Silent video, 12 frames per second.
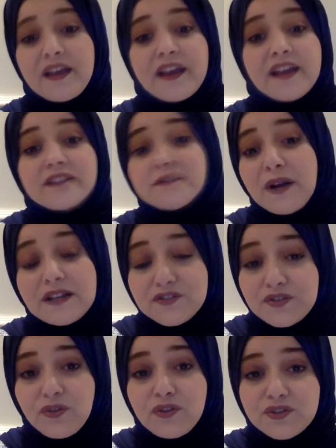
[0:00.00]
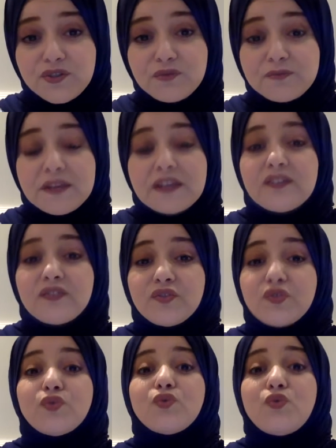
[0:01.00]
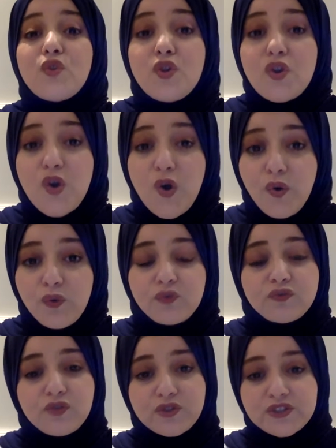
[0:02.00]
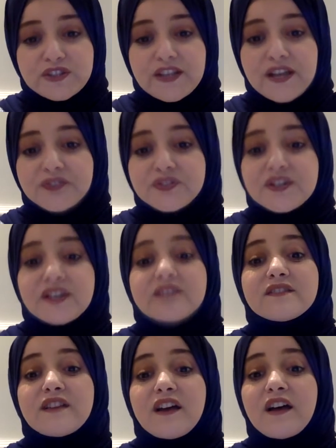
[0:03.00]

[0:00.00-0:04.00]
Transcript: It might also be too low for certain